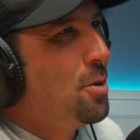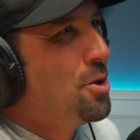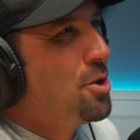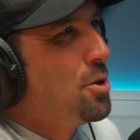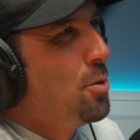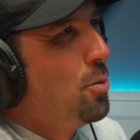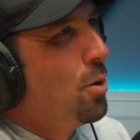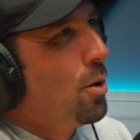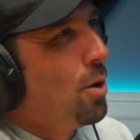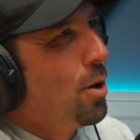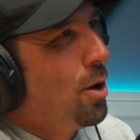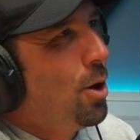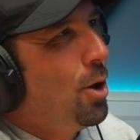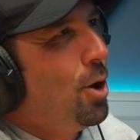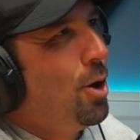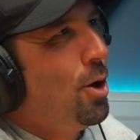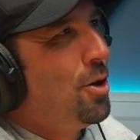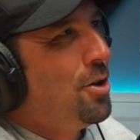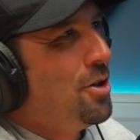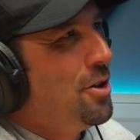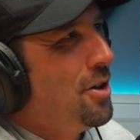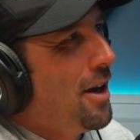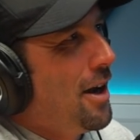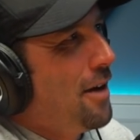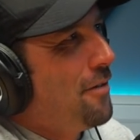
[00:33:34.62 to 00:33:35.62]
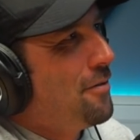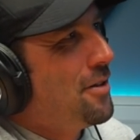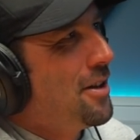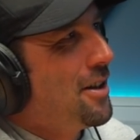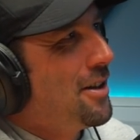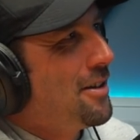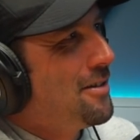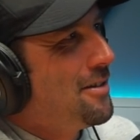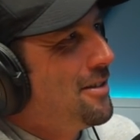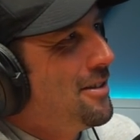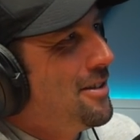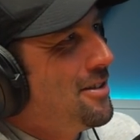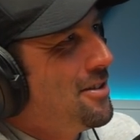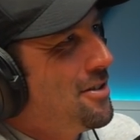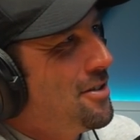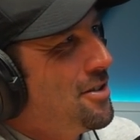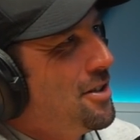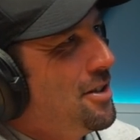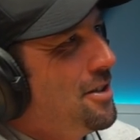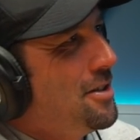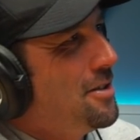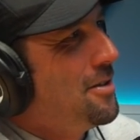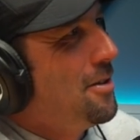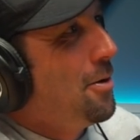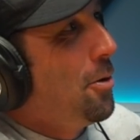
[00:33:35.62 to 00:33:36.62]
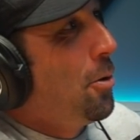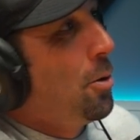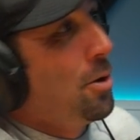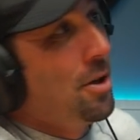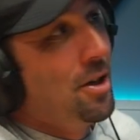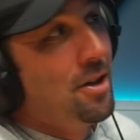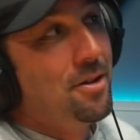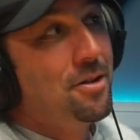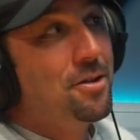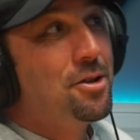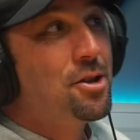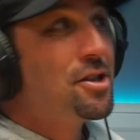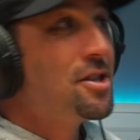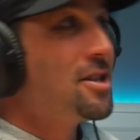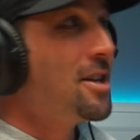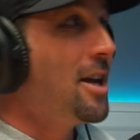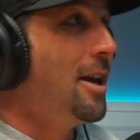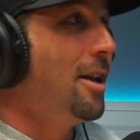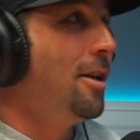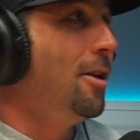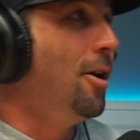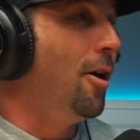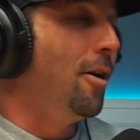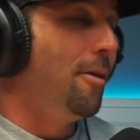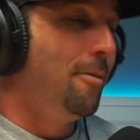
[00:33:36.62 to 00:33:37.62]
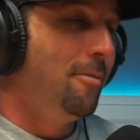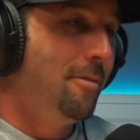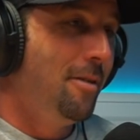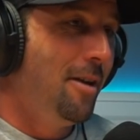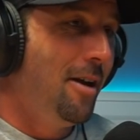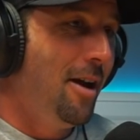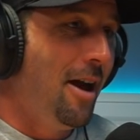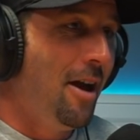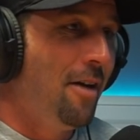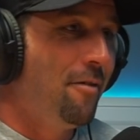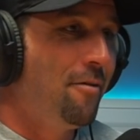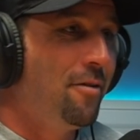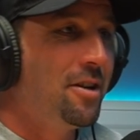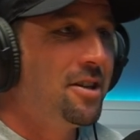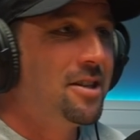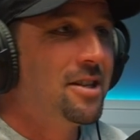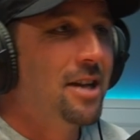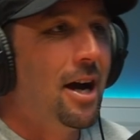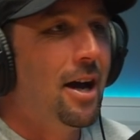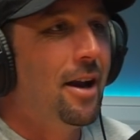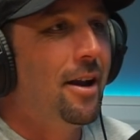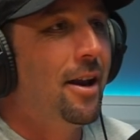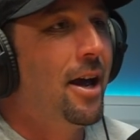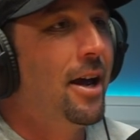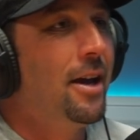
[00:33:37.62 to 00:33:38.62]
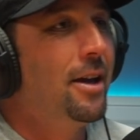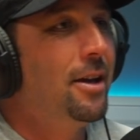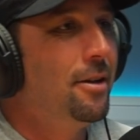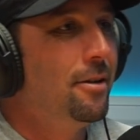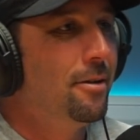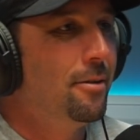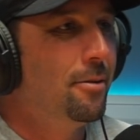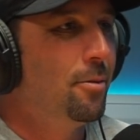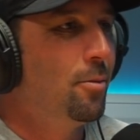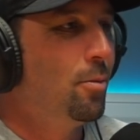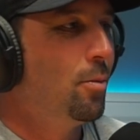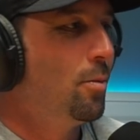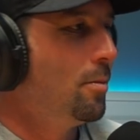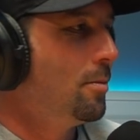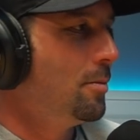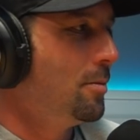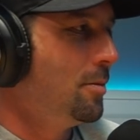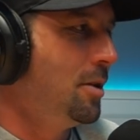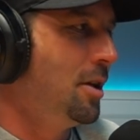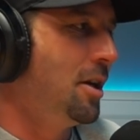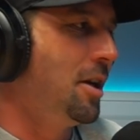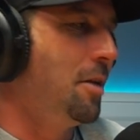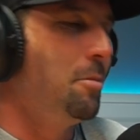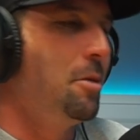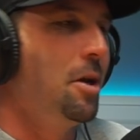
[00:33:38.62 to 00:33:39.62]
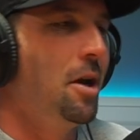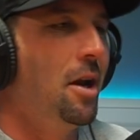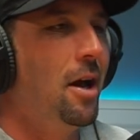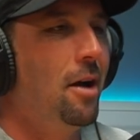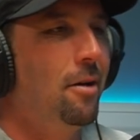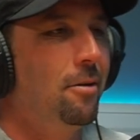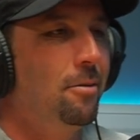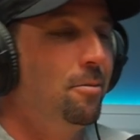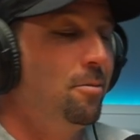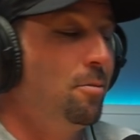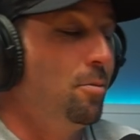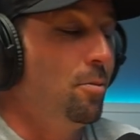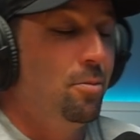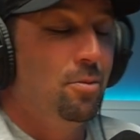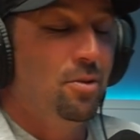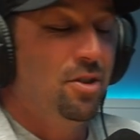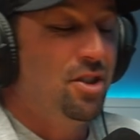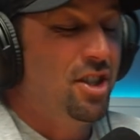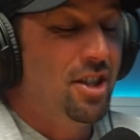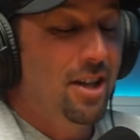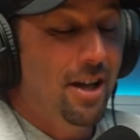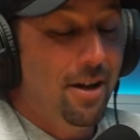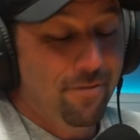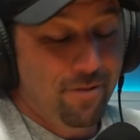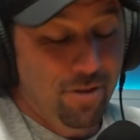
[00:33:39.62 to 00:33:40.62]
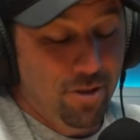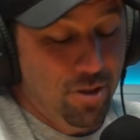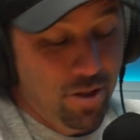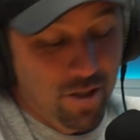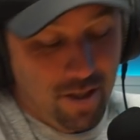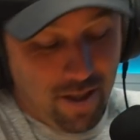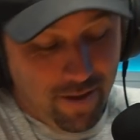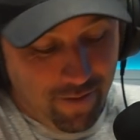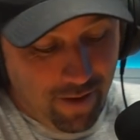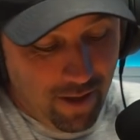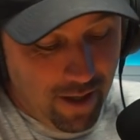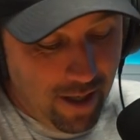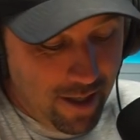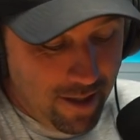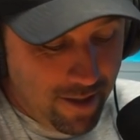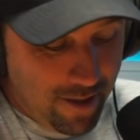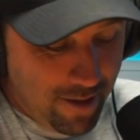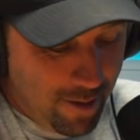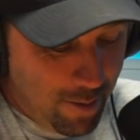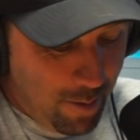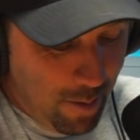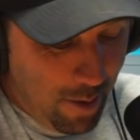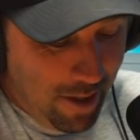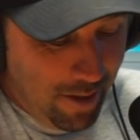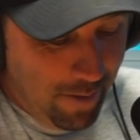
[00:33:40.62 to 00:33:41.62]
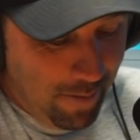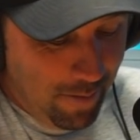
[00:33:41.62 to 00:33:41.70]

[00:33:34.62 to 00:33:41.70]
because you wouldn't learn. You'd have to, she or you'd just say, look, every Saturday, you give me an. She'd have to just give you lessons, mate.